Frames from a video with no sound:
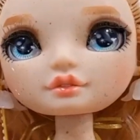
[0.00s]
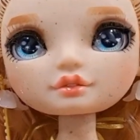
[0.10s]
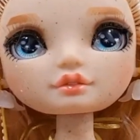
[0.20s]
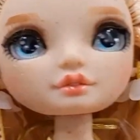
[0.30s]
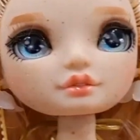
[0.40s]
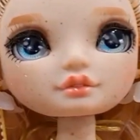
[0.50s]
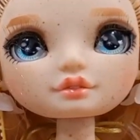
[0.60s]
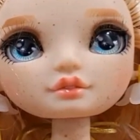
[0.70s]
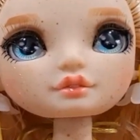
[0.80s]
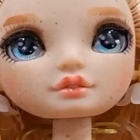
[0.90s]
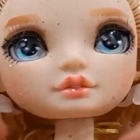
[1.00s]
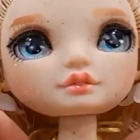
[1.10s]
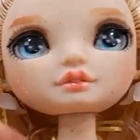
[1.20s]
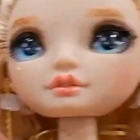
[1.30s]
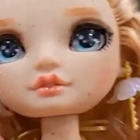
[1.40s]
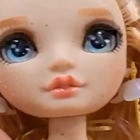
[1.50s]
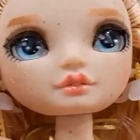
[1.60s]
Nobody speaks.